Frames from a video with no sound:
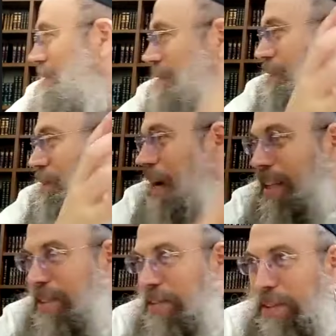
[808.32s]
in the
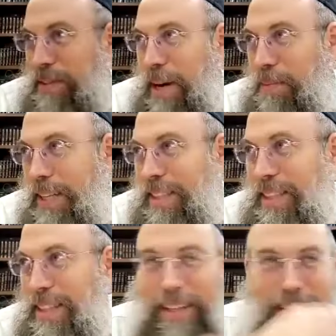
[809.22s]
baths for the rabbis.
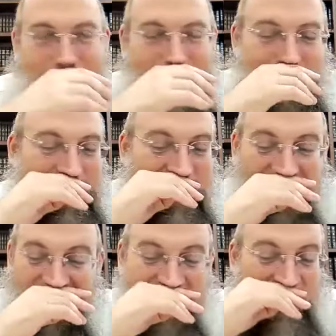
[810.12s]

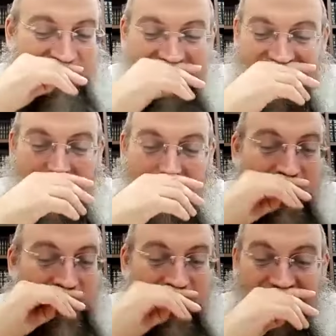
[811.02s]
So
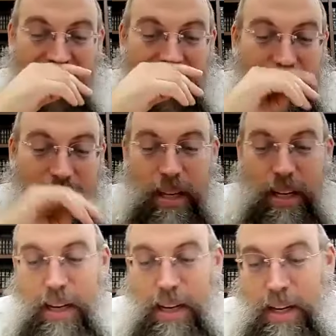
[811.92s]
Rabbi
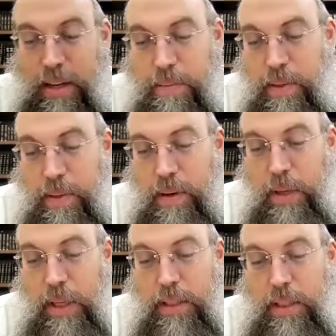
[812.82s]
um,
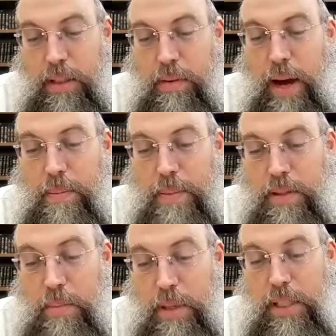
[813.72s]
Rabbeishia Rabbis,
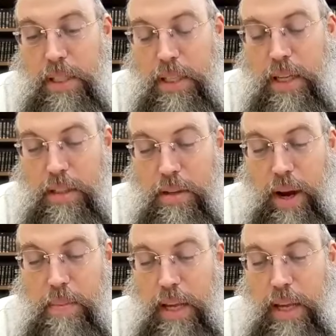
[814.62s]
Rabbeishia tells the
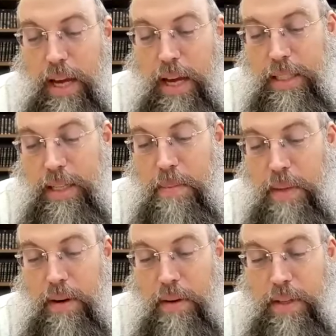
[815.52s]
Rabbah, Kiasas
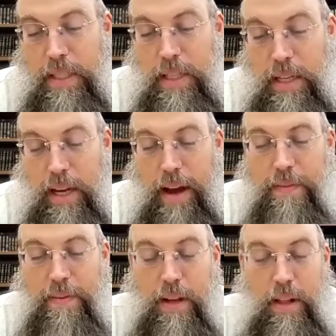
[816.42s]
Kamida Rav Chisda
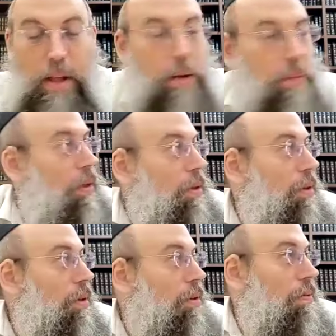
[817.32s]
Kafri. When you
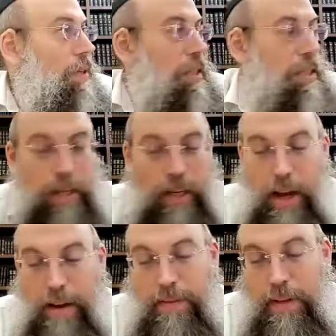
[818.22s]
go to Rav Chisda in
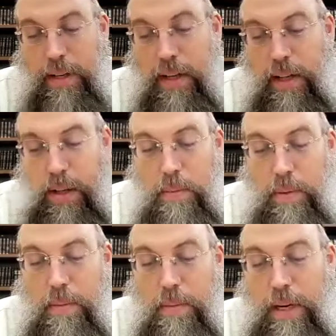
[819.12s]
Kafri,
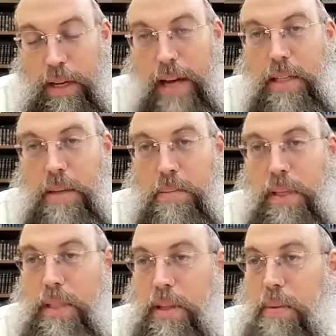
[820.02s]
Boimine, ask him
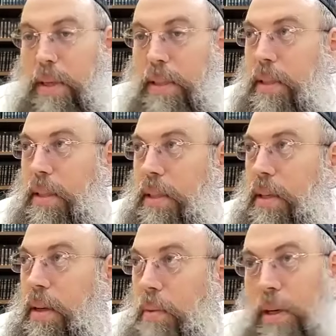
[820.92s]
please the question.
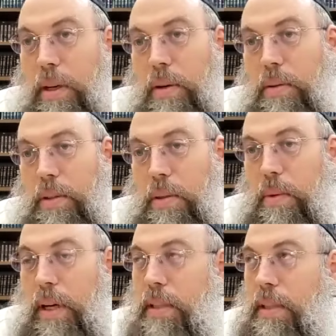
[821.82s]
You didn't know whose it
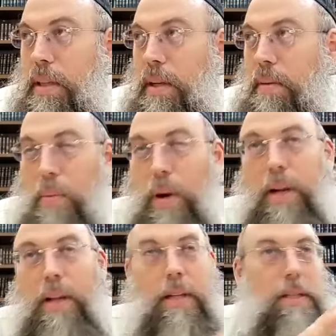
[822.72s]
was. One
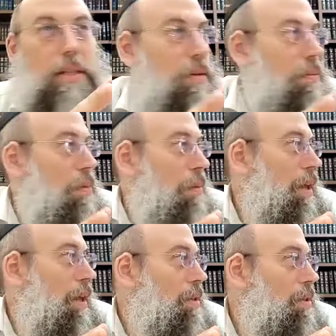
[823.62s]
of these people
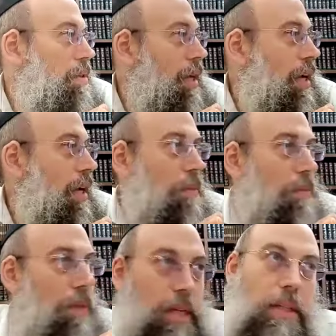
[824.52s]
that was that claimed
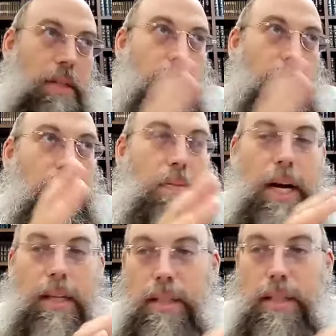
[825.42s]
it is was just
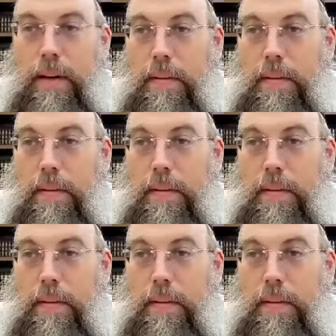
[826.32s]
Makdish